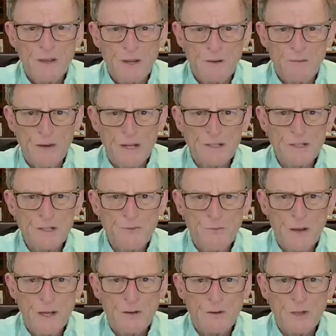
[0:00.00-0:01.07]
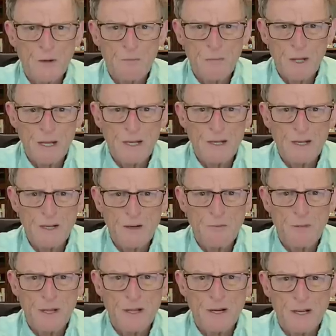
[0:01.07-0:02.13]
The events fail completely to
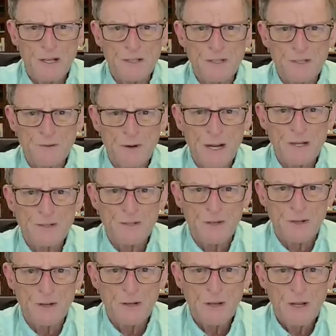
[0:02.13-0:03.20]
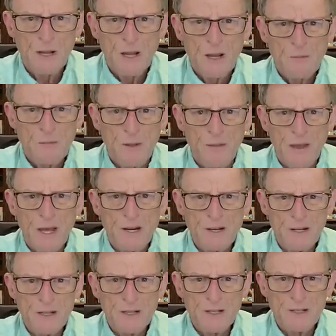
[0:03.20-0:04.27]
be an insurrection. But
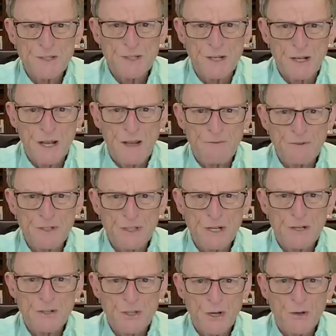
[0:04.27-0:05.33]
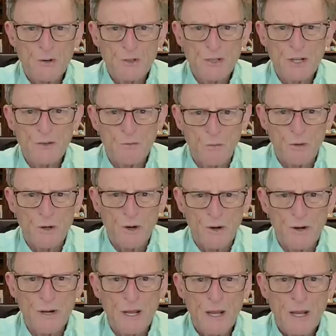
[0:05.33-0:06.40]
that is the left's chosen
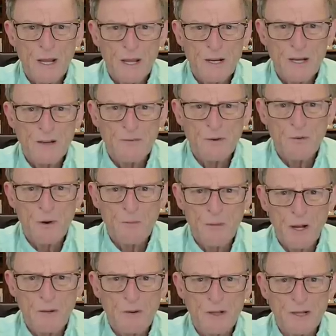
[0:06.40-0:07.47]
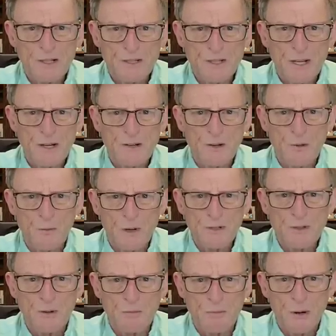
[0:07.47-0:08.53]
word, and even Republican Senator
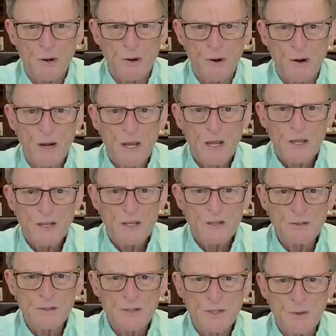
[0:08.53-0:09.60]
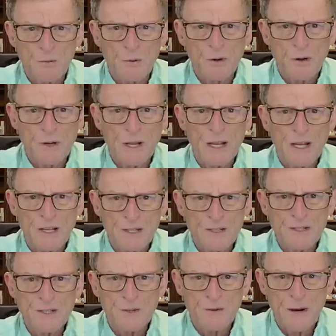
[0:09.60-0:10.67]
Richard Burr used the word
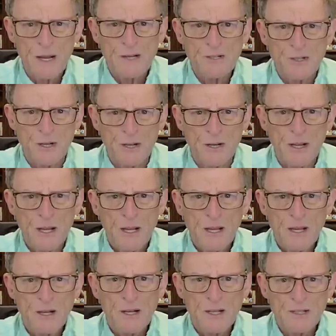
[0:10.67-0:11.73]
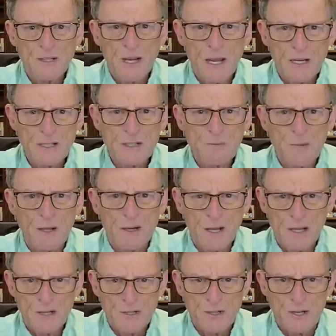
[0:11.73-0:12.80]
insurrection in his
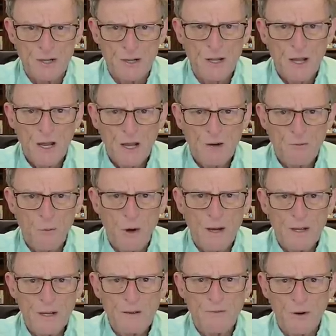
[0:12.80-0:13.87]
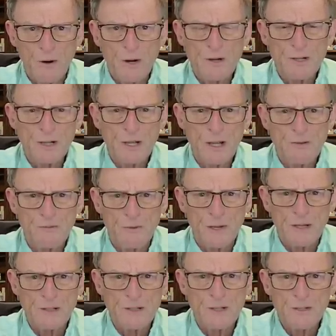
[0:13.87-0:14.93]
explanation of why he voted to
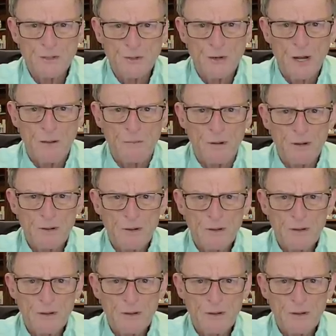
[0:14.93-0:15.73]
convict Trump.